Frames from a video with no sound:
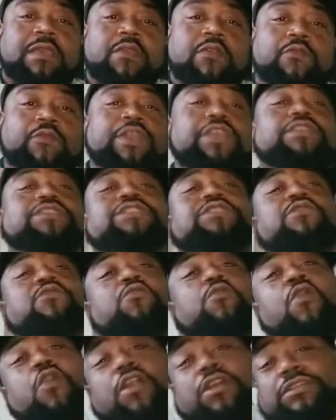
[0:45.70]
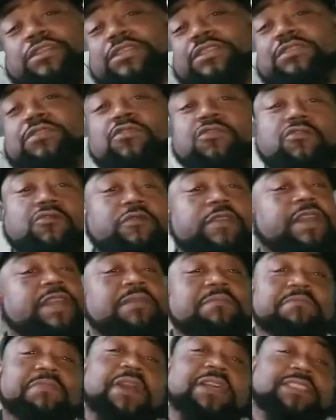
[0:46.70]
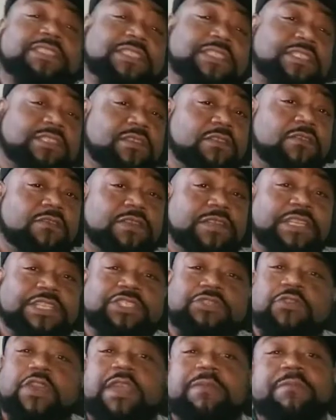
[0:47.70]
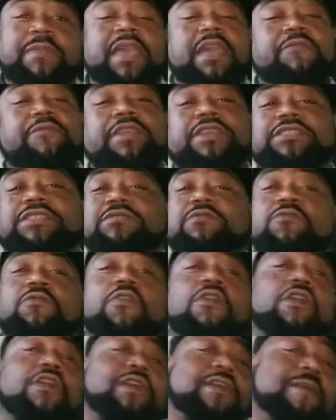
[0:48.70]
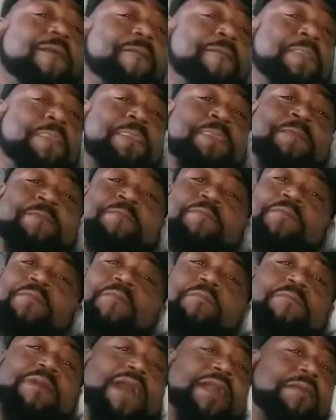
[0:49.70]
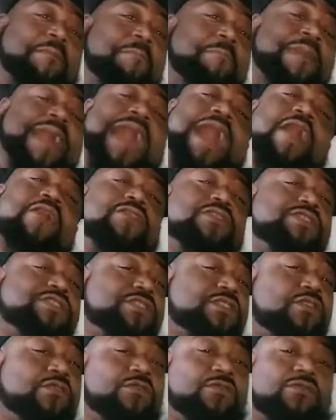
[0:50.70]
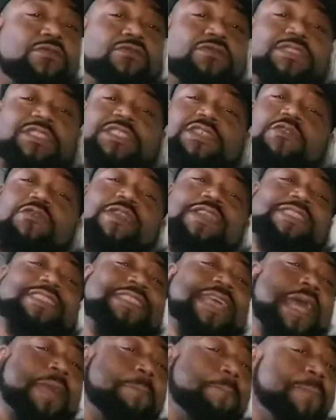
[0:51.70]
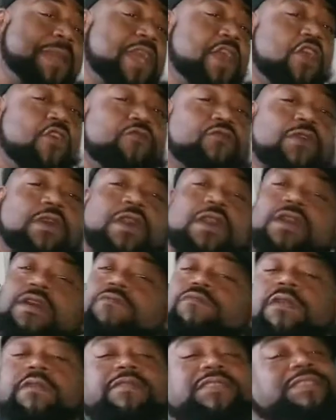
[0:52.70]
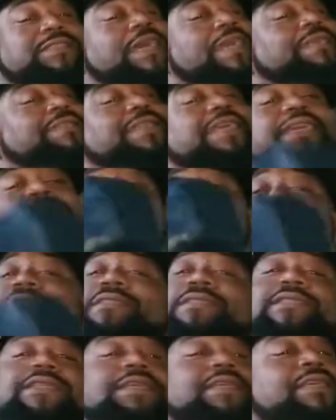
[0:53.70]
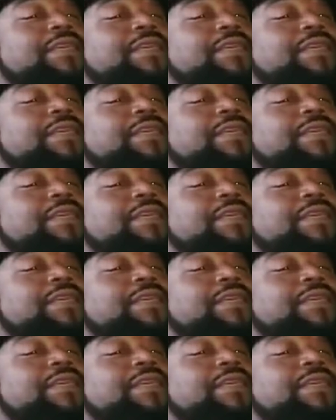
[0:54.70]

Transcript: We used to walk to school. We didn't bus to school. In Detroit, man, we used to walk about a mile to school. As soon as that bell rung, we was like these.